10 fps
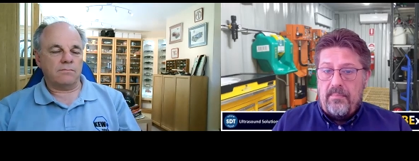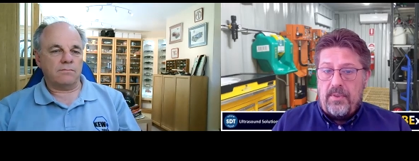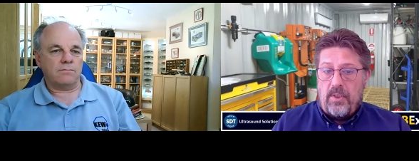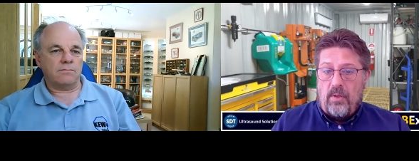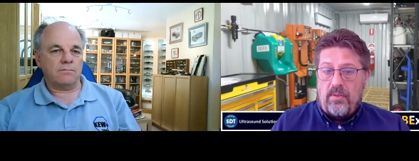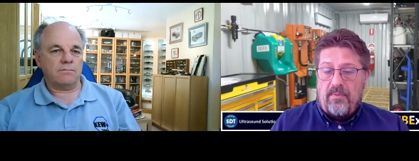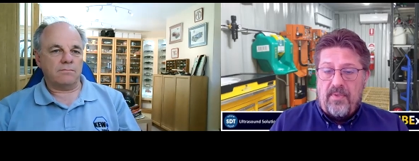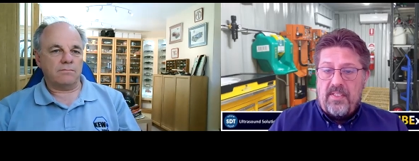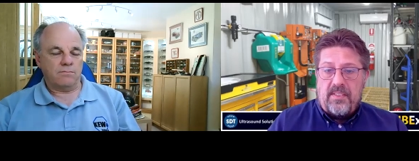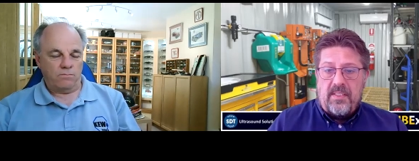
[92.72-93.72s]
Speaker 1: So the
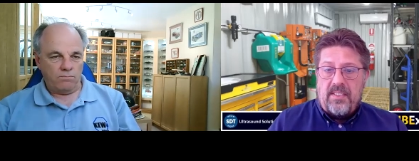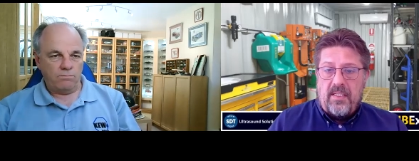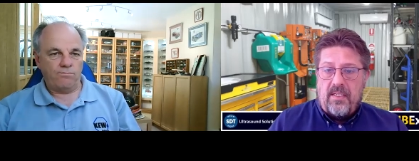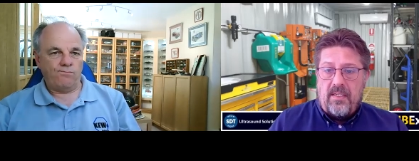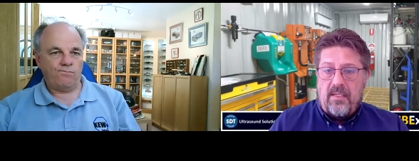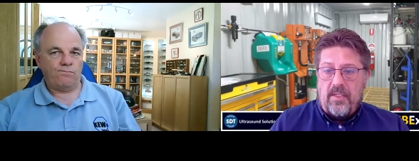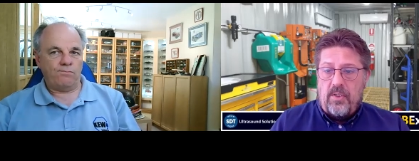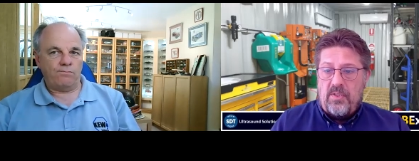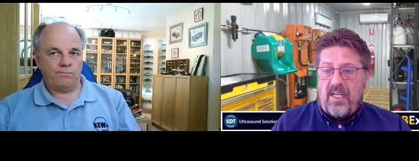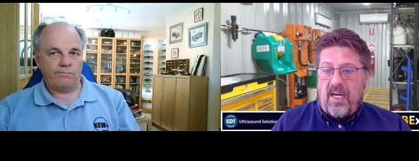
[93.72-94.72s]
first, it's uh, uh,
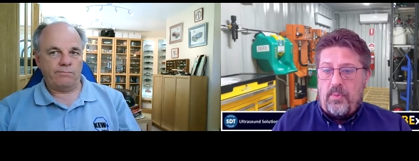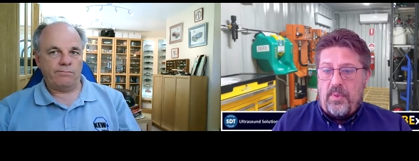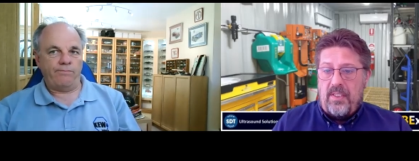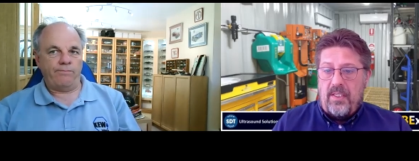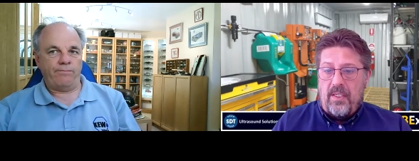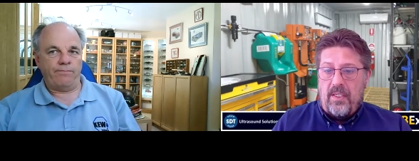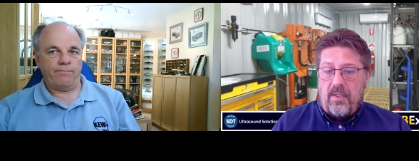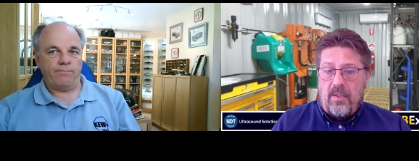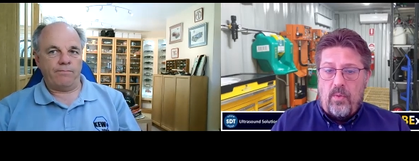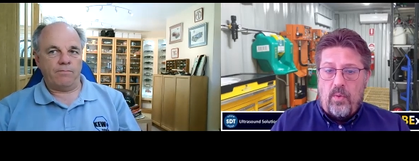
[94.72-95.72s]
you start with
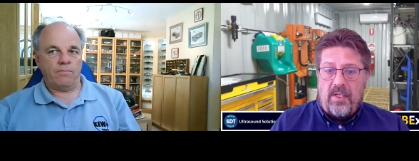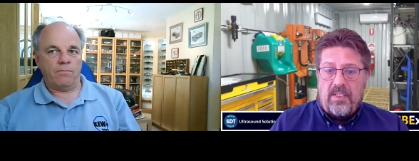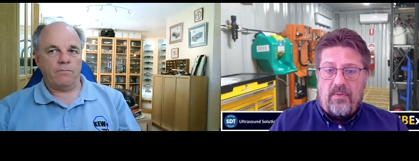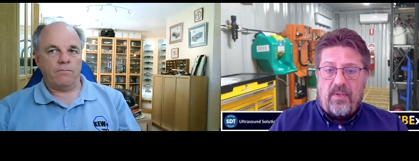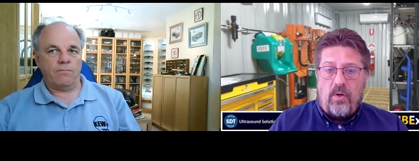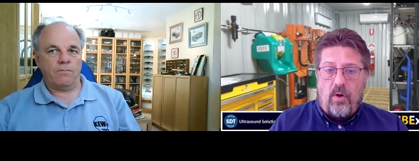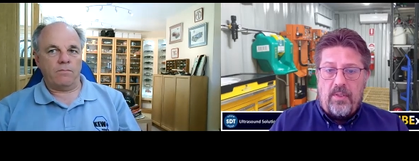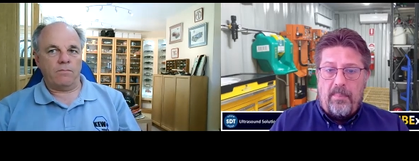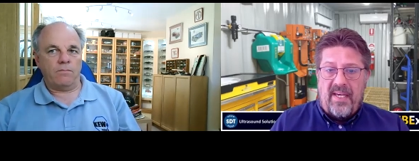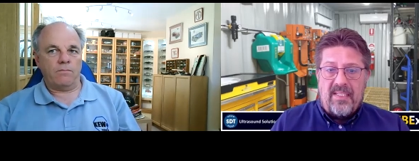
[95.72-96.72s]
uh, what is often
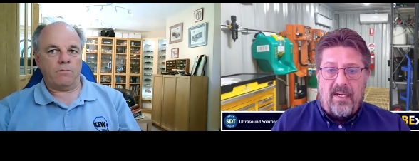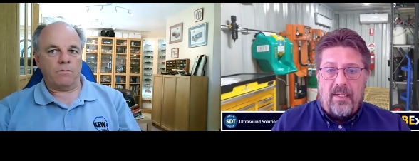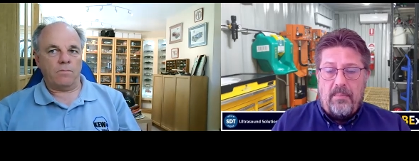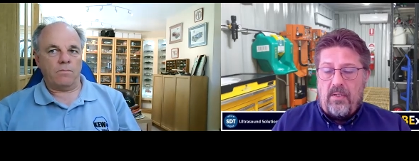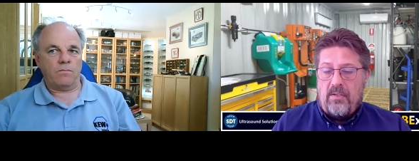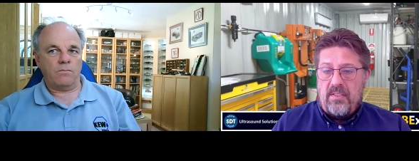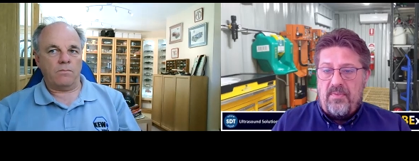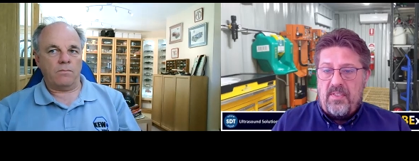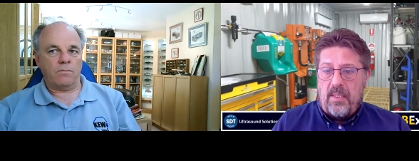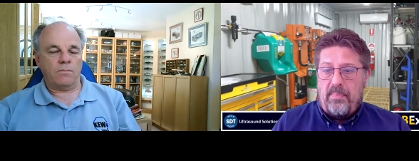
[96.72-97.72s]
called a baseline because if
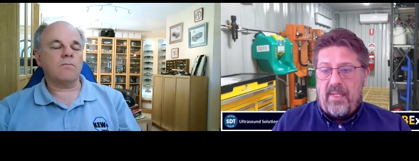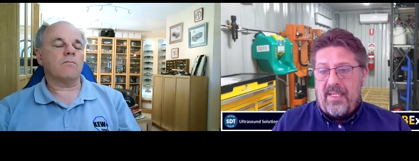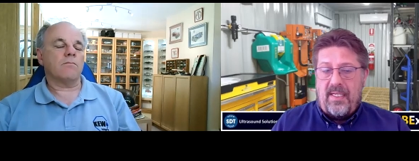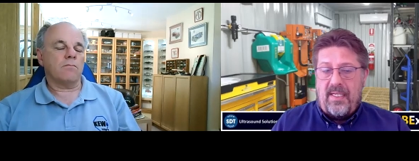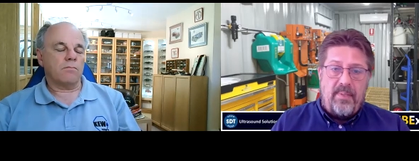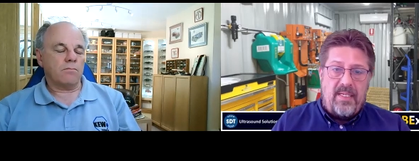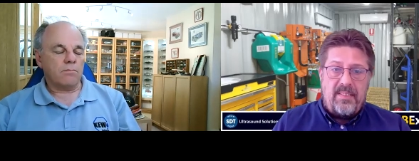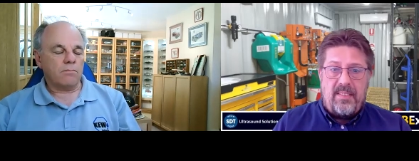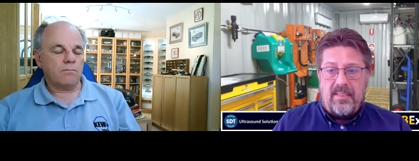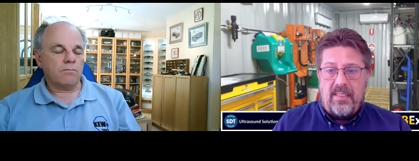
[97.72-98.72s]
you say plus eight,
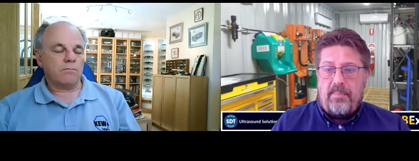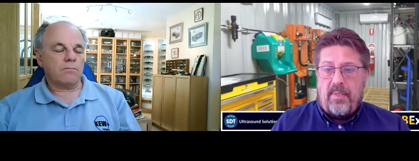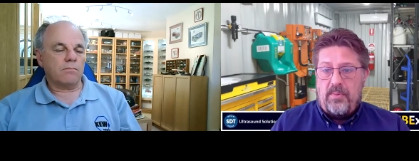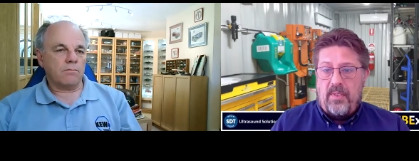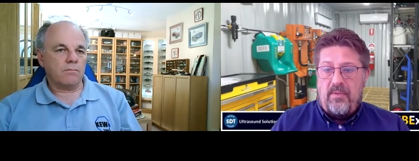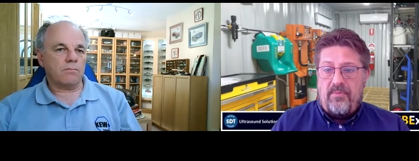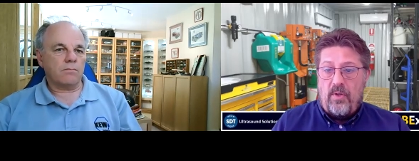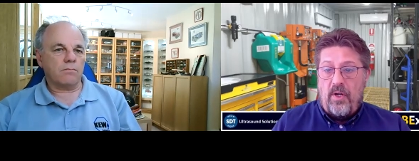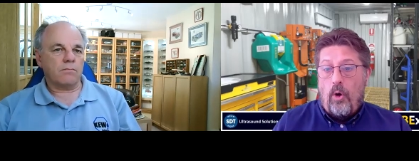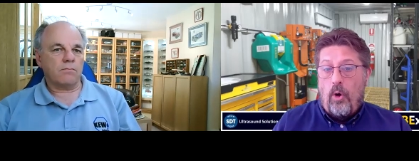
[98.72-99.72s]
plus sixteen, plus
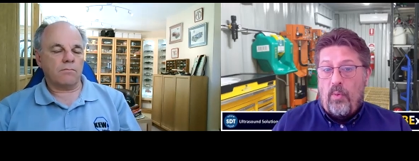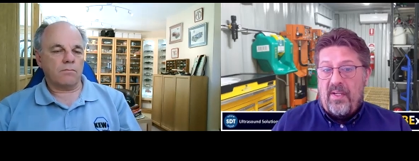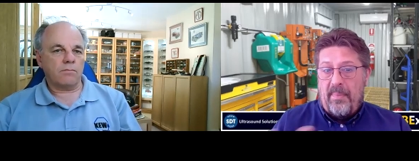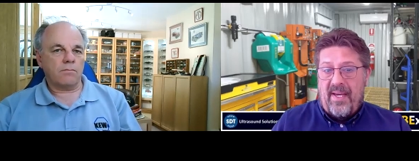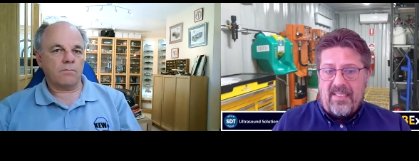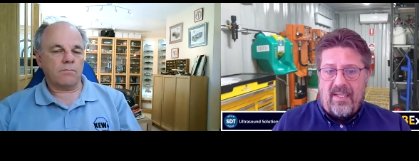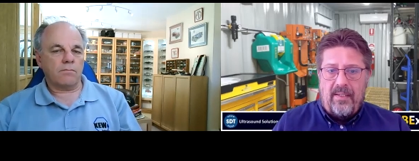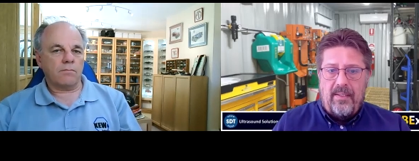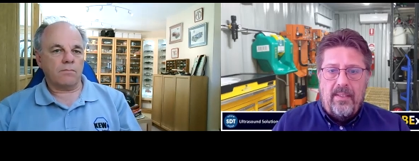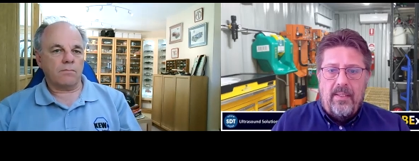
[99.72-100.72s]
twenty-four over the
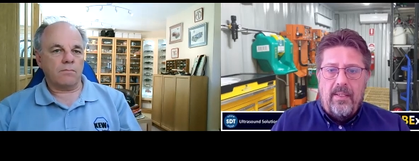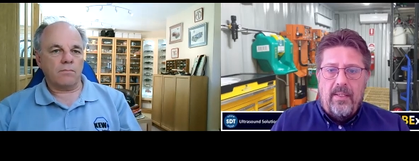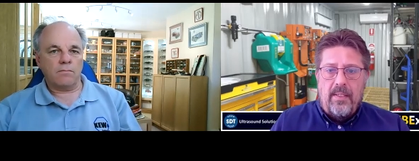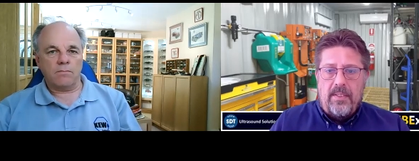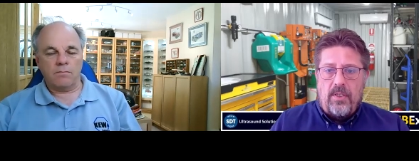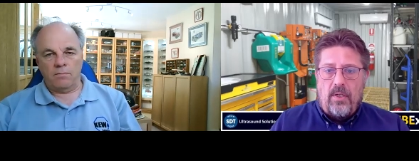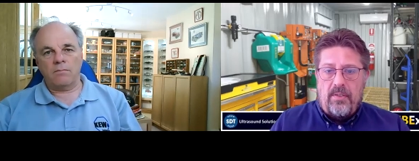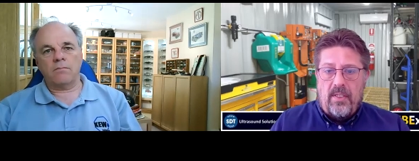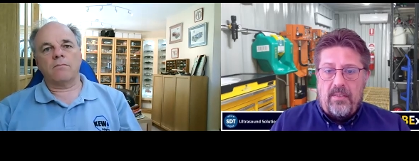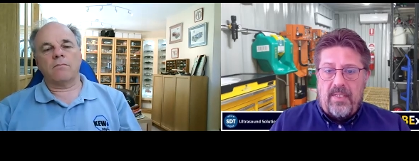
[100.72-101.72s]
baseline,
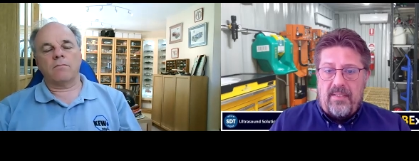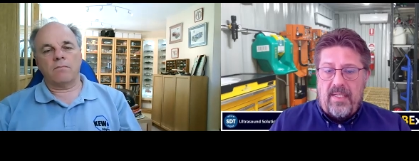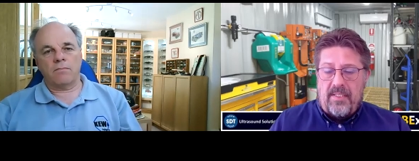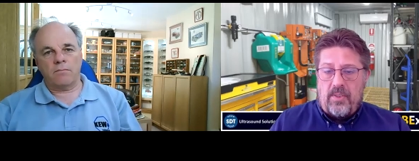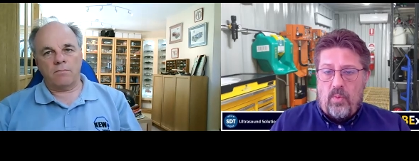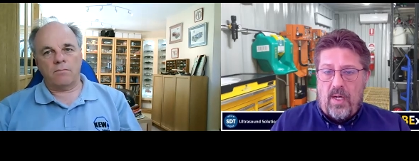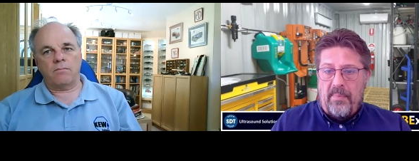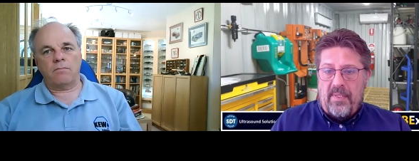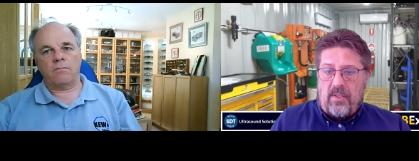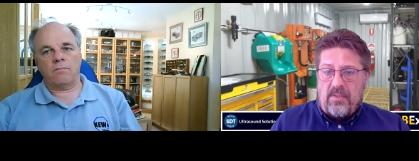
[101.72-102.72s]
so the, that that's one
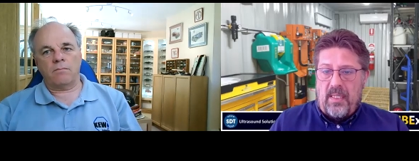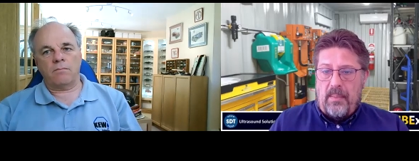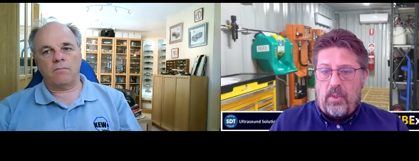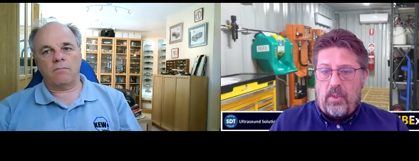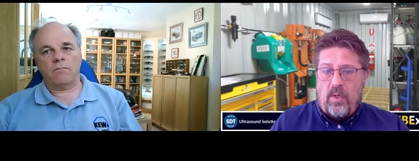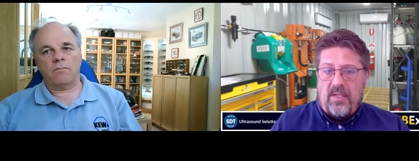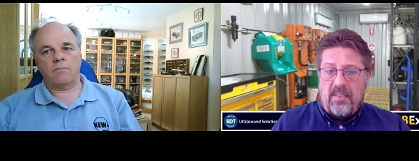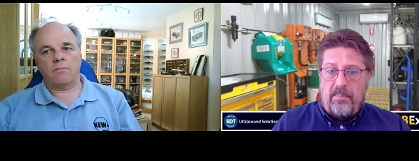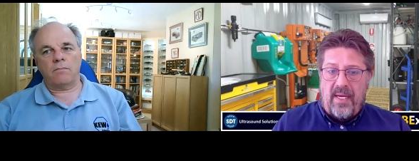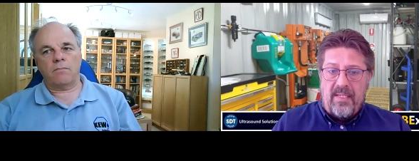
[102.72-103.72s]
misconception. What is
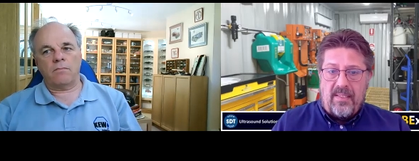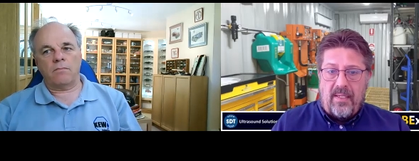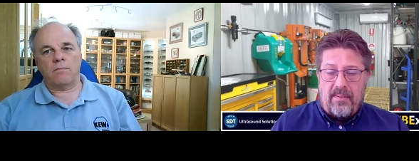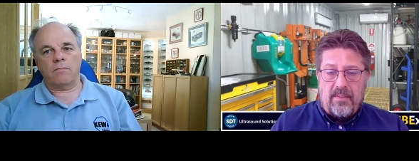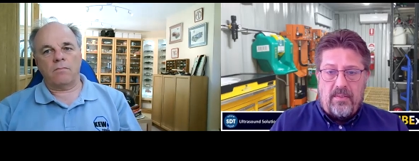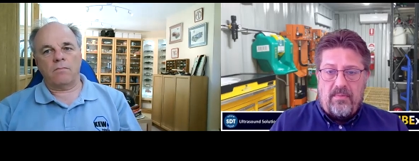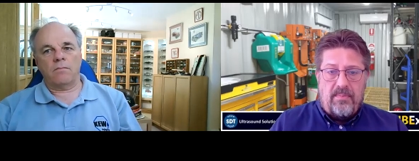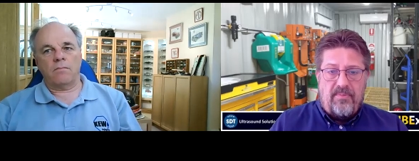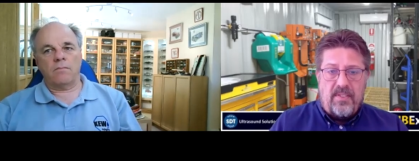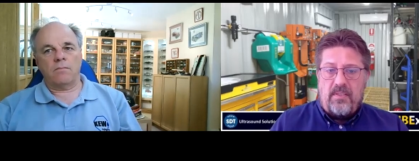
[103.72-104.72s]
a baseline? So
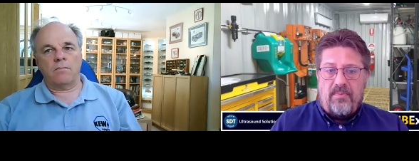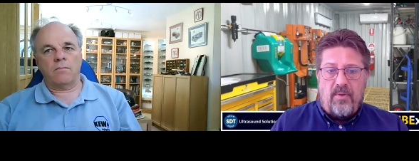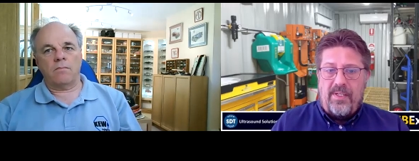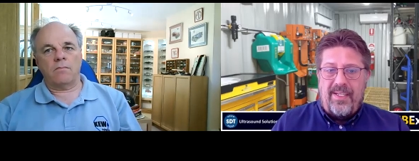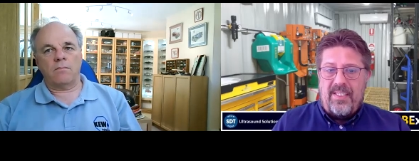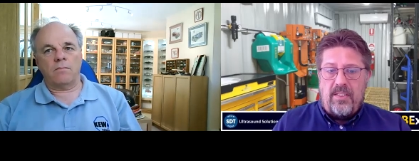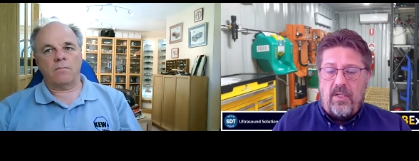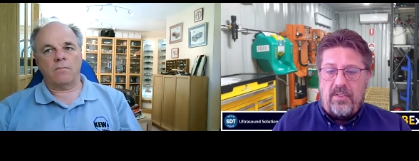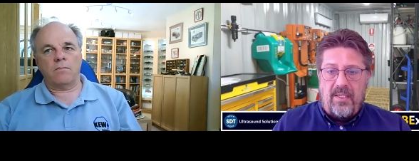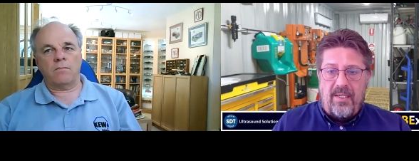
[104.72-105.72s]
first of all, it's
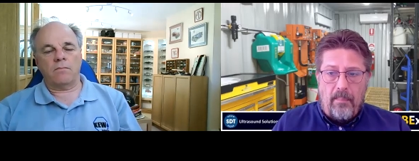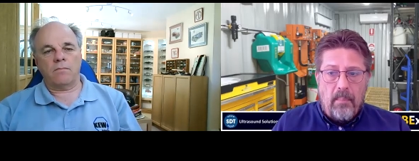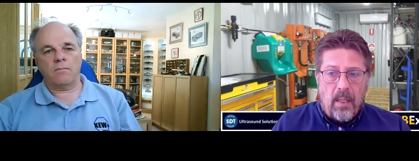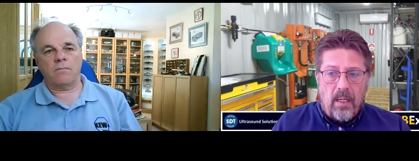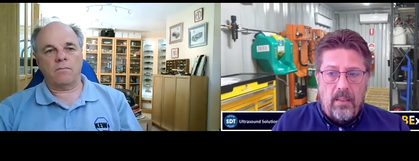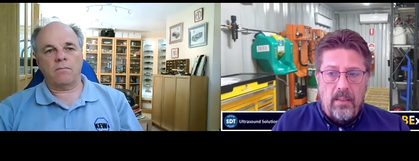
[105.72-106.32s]
not a number,